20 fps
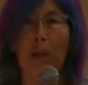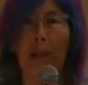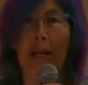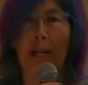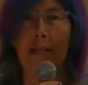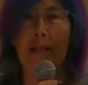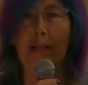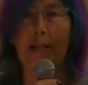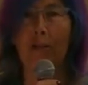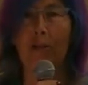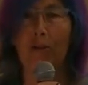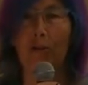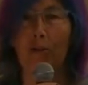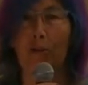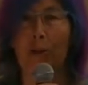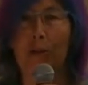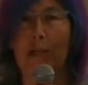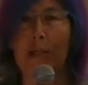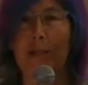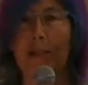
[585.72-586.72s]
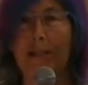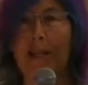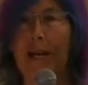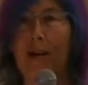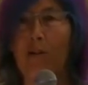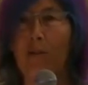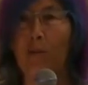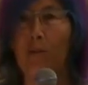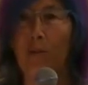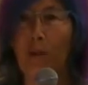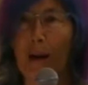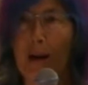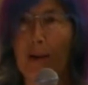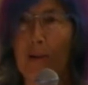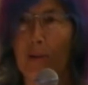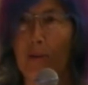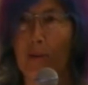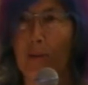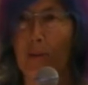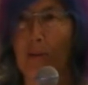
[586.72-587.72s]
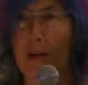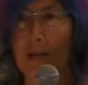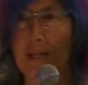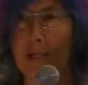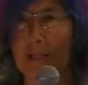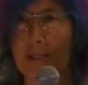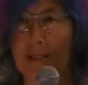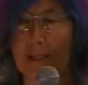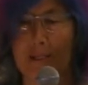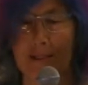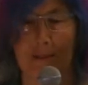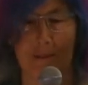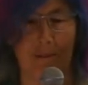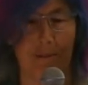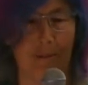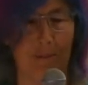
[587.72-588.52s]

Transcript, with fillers: planting trees at record rates